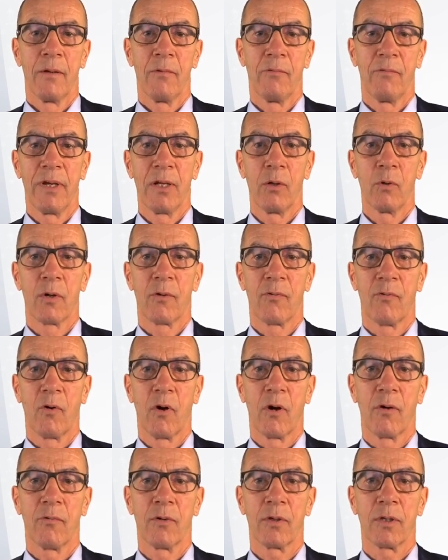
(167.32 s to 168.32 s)
We look
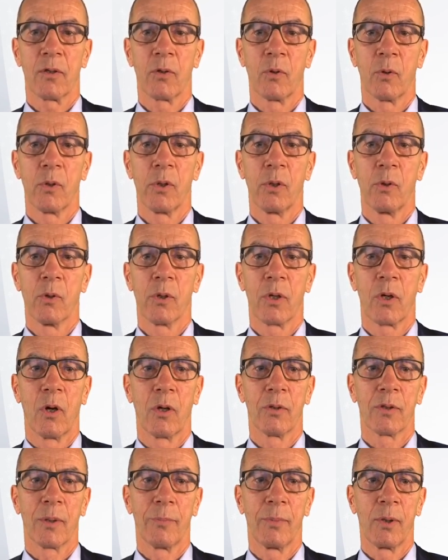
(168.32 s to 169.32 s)
forward to your
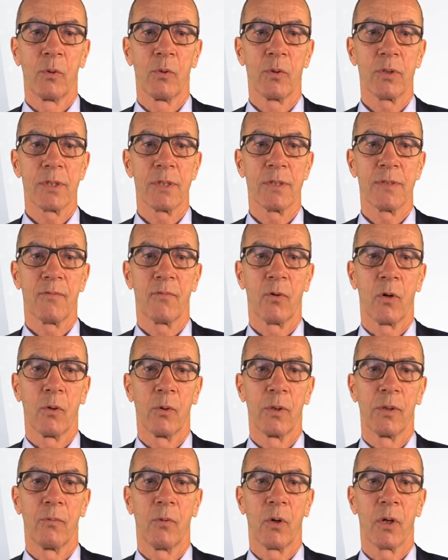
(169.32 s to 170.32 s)
contributions
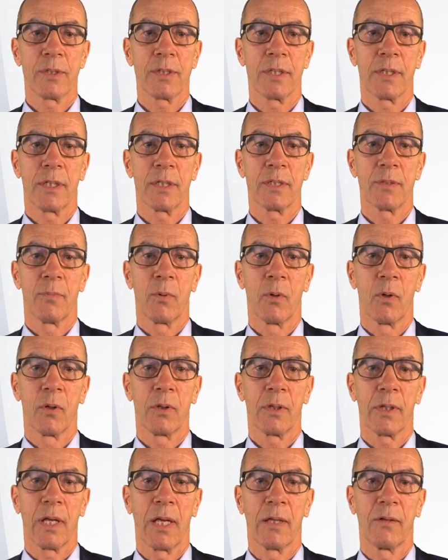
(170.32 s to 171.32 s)
for university
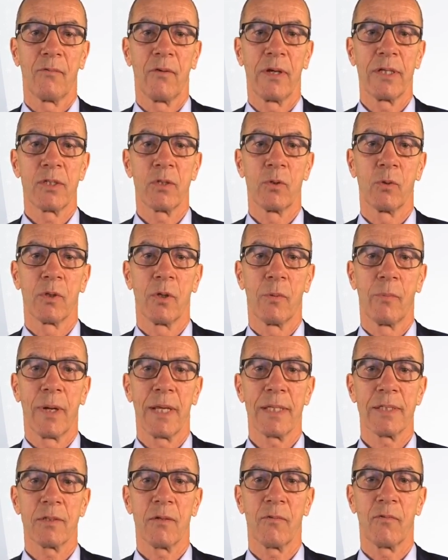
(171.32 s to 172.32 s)
sport and wish you the
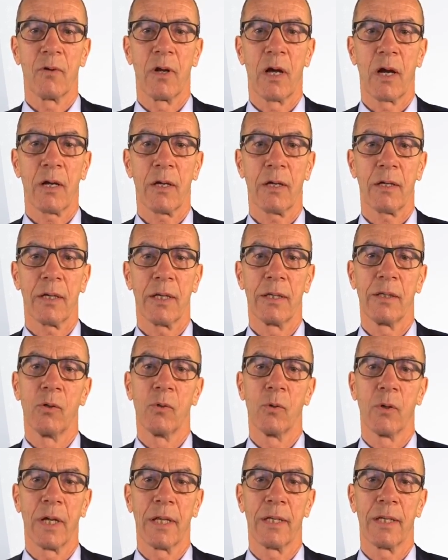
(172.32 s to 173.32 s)
best of luck in
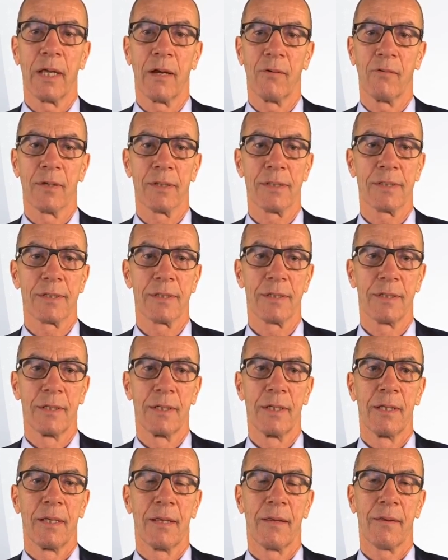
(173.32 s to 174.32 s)
your endeavors.
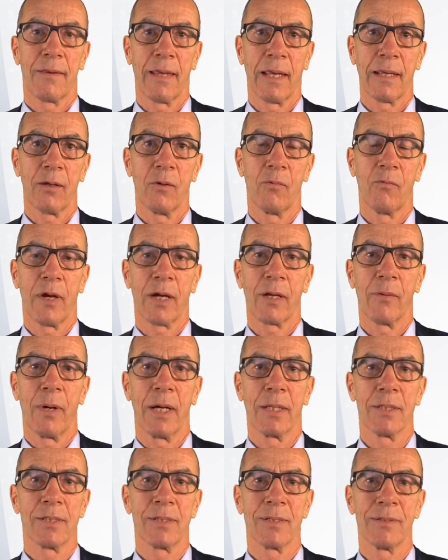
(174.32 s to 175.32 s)
Thank you very
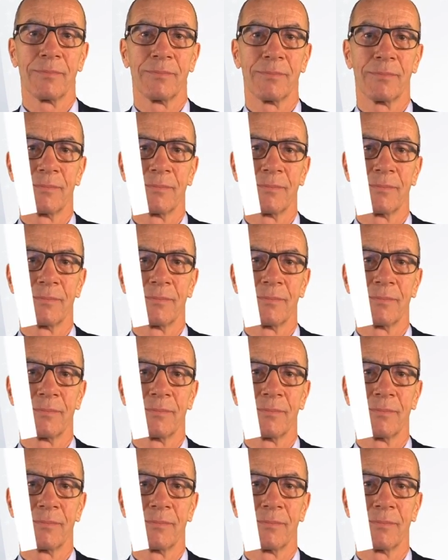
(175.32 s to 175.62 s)
much.